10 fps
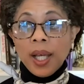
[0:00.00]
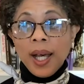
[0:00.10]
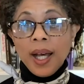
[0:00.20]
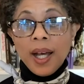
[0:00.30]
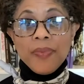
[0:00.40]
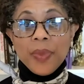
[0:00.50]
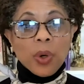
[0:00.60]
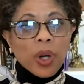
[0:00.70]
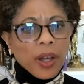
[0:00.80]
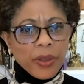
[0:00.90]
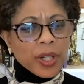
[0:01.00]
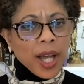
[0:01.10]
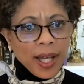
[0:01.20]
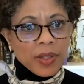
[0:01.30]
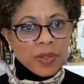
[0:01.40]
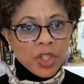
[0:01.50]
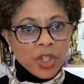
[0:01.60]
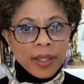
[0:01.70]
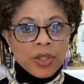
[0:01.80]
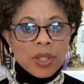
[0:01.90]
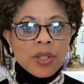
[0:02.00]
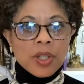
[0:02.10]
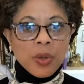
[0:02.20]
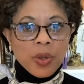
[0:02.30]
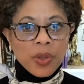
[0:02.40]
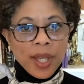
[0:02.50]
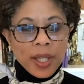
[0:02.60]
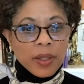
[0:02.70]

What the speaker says: or other kinds of challenges, so that